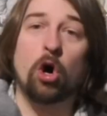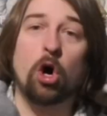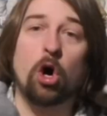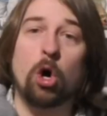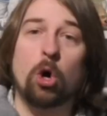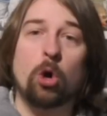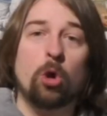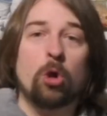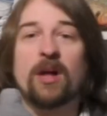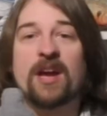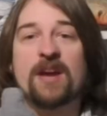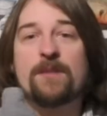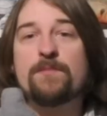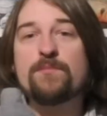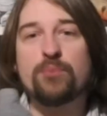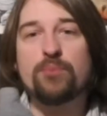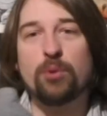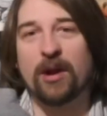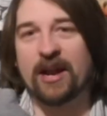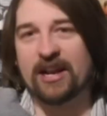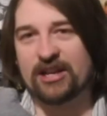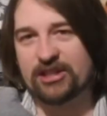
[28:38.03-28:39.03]
The whole
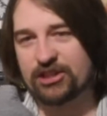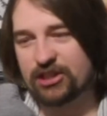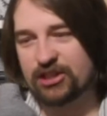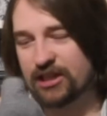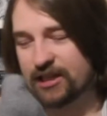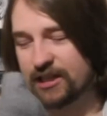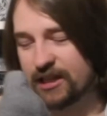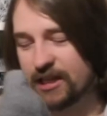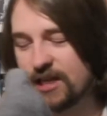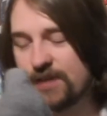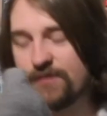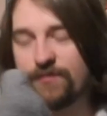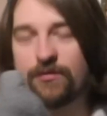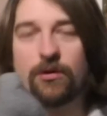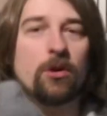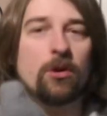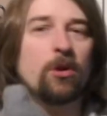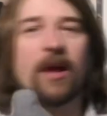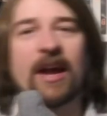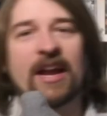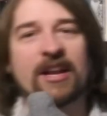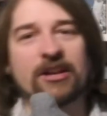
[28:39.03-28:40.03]
embracing
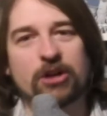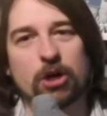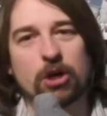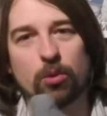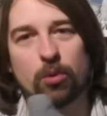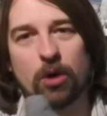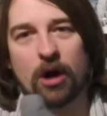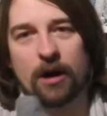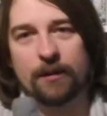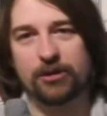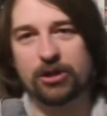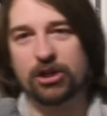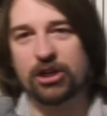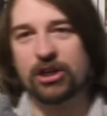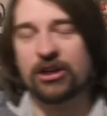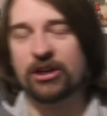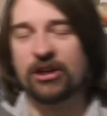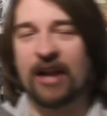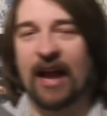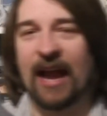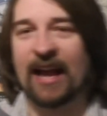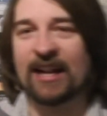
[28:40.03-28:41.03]
evil and
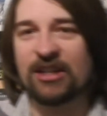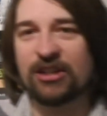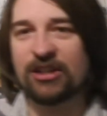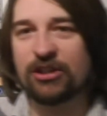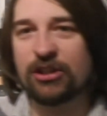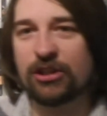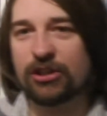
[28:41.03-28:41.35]
corruption and